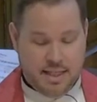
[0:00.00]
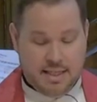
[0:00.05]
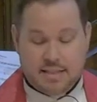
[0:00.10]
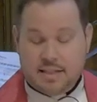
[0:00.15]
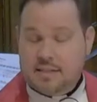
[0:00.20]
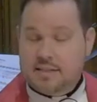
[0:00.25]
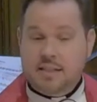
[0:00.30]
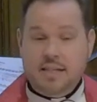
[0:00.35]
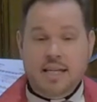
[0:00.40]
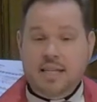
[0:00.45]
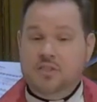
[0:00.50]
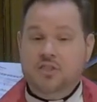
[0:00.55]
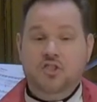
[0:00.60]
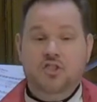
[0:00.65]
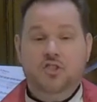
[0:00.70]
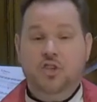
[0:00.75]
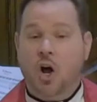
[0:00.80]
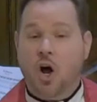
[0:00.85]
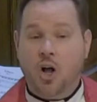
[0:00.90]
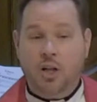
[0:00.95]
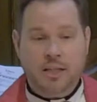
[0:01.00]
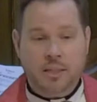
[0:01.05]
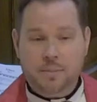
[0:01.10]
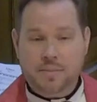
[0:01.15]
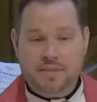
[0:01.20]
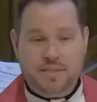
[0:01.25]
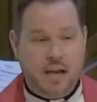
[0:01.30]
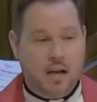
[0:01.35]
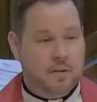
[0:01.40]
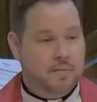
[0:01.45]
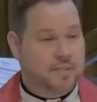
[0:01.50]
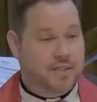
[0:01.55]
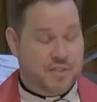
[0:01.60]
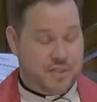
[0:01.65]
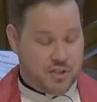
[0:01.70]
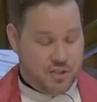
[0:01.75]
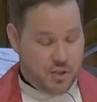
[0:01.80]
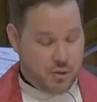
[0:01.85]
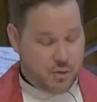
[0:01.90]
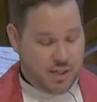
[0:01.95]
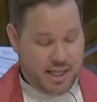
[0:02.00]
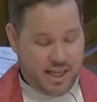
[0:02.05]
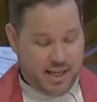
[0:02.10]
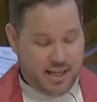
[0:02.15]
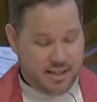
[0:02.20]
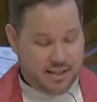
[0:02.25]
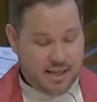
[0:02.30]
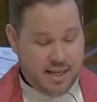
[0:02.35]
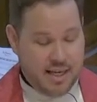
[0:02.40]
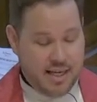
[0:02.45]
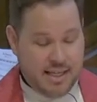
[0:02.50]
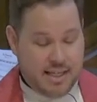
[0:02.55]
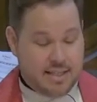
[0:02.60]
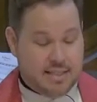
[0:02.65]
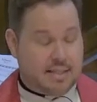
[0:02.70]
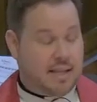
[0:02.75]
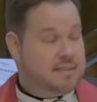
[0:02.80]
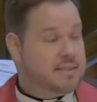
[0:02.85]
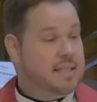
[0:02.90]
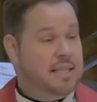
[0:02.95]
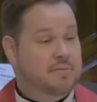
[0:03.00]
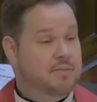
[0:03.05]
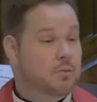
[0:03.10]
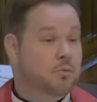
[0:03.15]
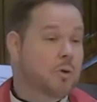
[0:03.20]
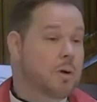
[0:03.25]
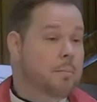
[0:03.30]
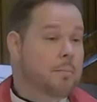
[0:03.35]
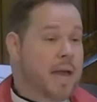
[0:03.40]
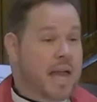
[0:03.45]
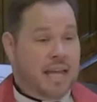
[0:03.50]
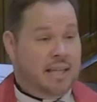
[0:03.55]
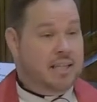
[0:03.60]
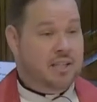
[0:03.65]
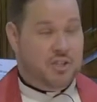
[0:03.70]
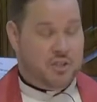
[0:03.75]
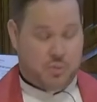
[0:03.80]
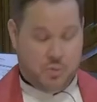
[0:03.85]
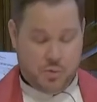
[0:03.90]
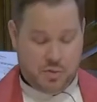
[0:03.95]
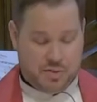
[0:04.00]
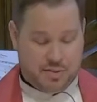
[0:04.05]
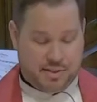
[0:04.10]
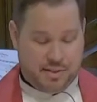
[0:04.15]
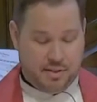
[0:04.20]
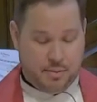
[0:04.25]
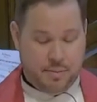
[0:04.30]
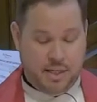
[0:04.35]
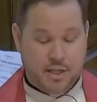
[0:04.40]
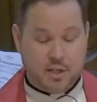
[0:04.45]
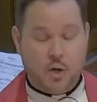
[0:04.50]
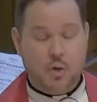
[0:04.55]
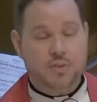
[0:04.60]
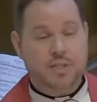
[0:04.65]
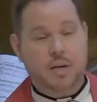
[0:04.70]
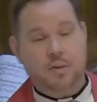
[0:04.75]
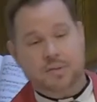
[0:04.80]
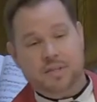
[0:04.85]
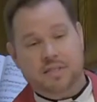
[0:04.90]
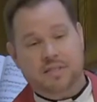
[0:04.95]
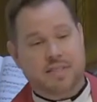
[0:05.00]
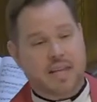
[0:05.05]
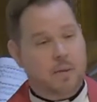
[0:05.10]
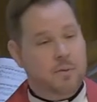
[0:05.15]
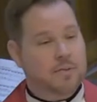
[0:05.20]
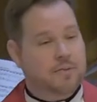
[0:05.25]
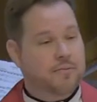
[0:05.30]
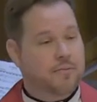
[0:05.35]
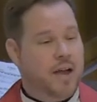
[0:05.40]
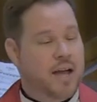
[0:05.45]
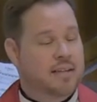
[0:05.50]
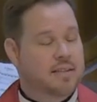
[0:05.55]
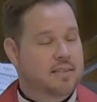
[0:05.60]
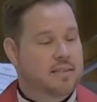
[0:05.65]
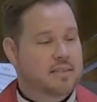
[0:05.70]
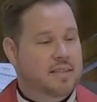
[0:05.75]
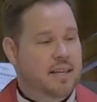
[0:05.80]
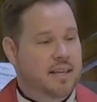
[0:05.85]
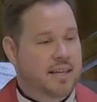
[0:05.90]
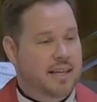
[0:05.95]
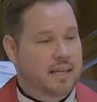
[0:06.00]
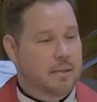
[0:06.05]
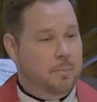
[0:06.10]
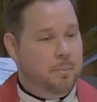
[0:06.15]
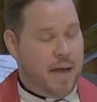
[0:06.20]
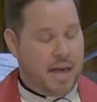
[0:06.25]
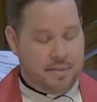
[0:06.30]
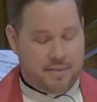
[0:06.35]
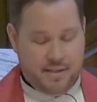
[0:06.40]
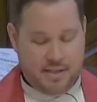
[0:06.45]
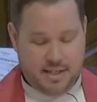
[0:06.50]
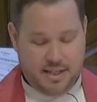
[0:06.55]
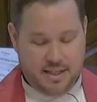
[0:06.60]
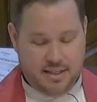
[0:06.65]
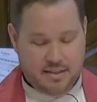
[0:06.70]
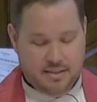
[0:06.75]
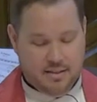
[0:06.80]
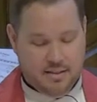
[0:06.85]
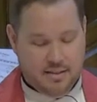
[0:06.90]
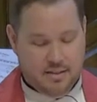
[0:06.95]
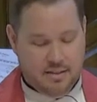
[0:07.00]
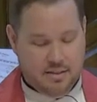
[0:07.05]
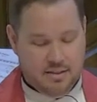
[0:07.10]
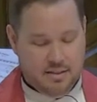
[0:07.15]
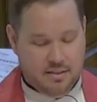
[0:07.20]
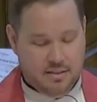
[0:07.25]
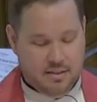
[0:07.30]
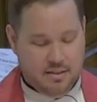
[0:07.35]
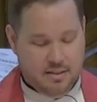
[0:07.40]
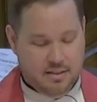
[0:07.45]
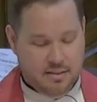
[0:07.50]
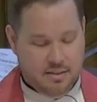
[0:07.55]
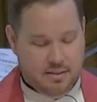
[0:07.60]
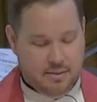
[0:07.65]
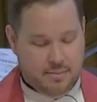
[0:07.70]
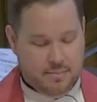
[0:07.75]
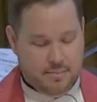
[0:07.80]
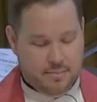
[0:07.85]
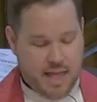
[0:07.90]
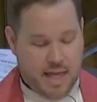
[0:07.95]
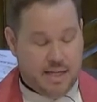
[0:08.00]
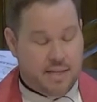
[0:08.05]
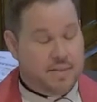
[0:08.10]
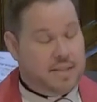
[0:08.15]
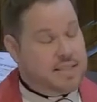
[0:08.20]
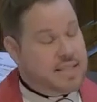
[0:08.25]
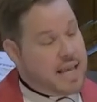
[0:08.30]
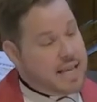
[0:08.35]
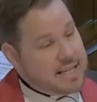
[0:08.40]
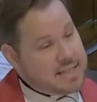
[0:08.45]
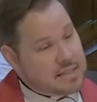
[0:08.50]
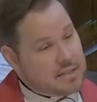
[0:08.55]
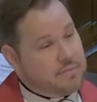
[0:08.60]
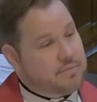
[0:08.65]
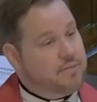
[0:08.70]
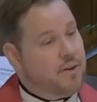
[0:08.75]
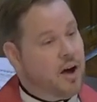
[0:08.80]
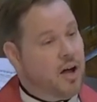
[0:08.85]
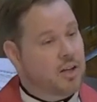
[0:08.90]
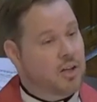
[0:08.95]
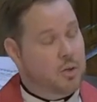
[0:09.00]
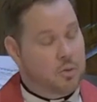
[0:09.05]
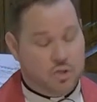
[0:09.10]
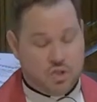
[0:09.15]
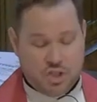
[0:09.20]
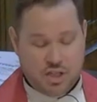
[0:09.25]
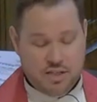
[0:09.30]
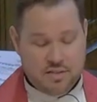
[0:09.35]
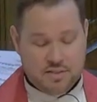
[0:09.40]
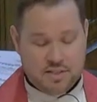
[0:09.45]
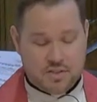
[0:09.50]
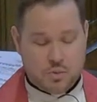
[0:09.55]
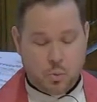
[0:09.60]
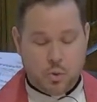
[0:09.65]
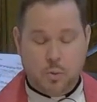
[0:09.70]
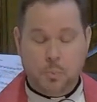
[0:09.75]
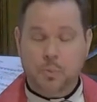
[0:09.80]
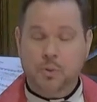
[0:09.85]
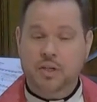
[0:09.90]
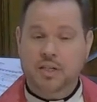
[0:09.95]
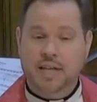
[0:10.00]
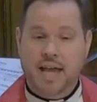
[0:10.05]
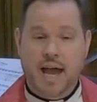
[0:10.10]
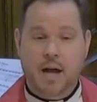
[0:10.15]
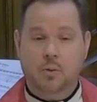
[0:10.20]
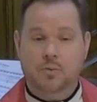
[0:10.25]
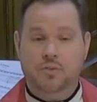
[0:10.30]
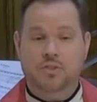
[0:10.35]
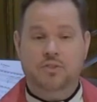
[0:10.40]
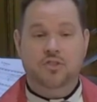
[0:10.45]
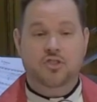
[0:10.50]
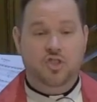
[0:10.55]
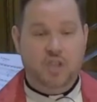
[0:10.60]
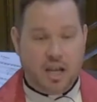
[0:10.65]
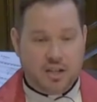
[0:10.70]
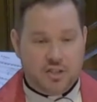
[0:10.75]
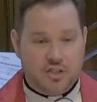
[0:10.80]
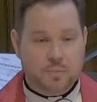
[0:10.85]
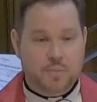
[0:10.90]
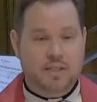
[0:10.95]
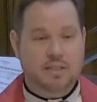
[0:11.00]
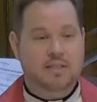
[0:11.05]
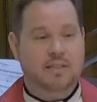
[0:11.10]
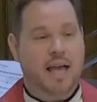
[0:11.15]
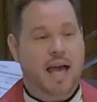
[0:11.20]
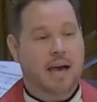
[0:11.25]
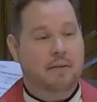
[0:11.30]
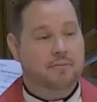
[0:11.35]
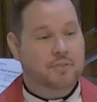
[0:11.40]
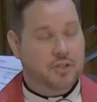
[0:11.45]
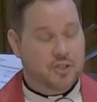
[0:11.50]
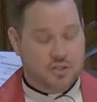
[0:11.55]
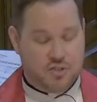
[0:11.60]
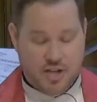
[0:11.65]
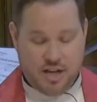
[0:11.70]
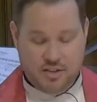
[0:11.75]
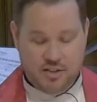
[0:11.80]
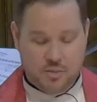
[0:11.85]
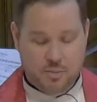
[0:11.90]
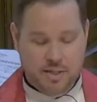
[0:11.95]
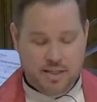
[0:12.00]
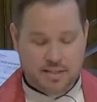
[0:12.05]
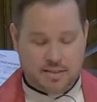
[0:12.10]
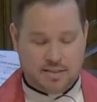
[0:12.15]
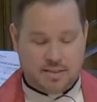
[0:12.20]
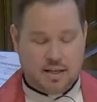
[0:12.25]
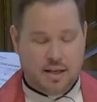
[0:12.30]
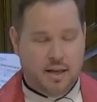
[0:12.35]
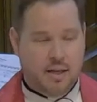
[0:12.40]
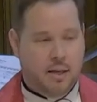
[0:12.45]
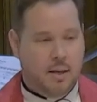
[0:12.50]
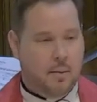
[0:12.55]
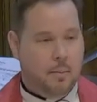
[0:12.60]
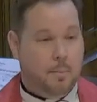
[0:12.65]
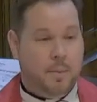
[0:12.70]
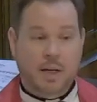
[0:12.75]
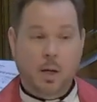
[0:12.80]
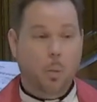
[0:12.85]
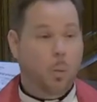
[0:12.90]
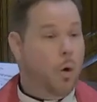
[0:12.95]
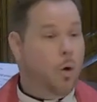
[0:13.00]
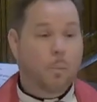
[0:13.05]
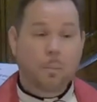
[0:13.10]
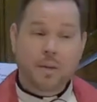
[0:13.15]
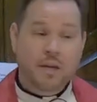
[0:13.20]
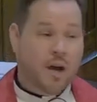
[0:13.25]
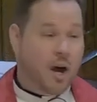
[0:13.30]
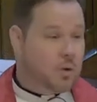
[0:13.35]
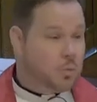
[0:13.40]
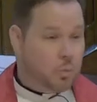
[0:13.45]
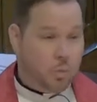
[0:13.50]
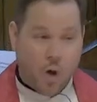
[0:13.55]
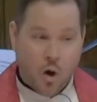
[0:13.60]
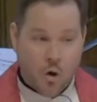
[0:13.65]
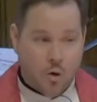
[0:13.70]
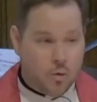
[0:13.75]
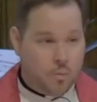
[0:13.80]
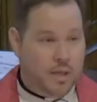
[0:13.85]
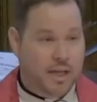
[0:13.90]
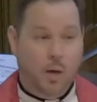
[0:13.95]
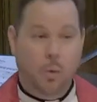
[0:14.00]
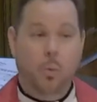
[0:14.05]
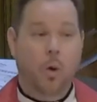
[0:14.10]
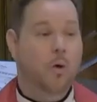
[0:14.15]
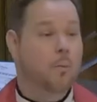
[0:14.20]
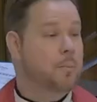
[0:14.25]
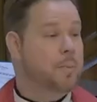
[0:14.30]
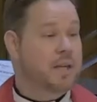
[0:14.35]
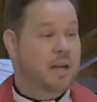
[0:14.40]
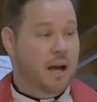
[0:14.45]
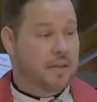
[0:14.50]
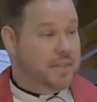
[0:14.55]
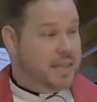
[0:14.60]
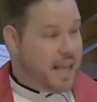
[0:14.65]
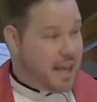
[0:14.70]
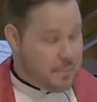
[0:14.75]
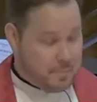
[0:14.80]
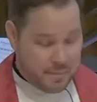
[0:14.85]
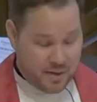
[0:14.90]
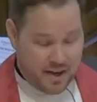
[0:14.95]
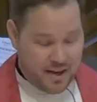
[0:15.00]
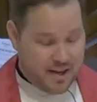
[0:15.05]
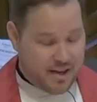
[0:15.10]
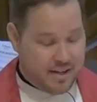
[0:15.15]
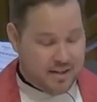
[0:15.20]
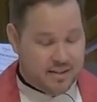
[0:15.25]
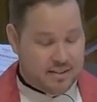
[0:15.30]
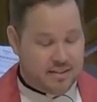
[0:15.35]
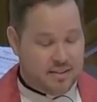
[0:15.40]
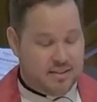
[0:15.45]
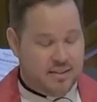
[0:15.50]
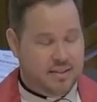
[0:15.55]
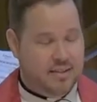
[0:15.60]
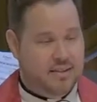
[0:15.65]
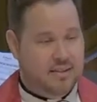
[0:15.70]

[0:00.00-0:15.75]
He doesn't install himself as the new king. He doesn't even remain in Jerusalem. He goes out to stay with friends in Bethany. And in the days that follow, Jesus will pronounce judgment after judgment, but it won't be on Rome and it won't be on the empire.